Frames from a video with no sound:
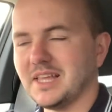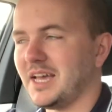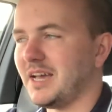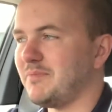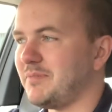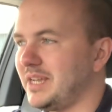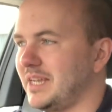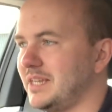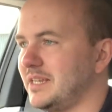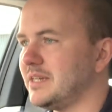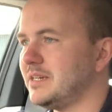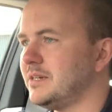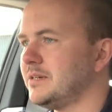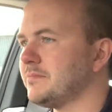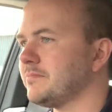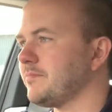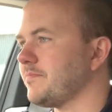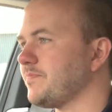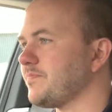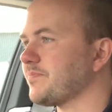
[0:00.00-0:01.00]
I
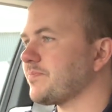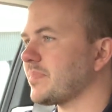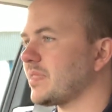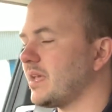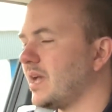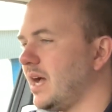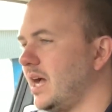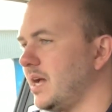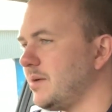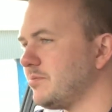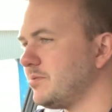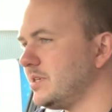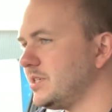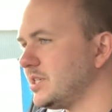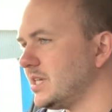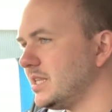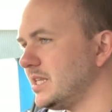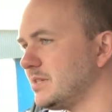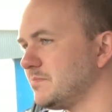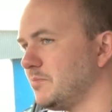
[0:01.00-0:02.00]
mean, I
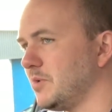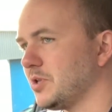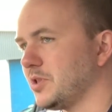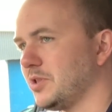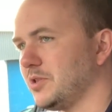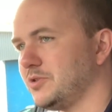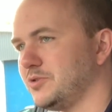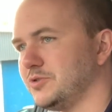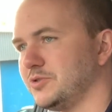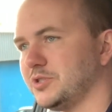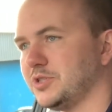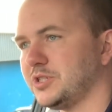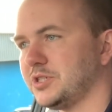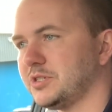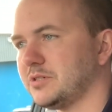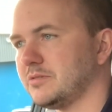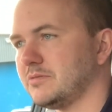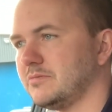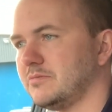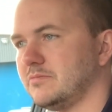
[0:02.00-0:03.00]
appreciate this model does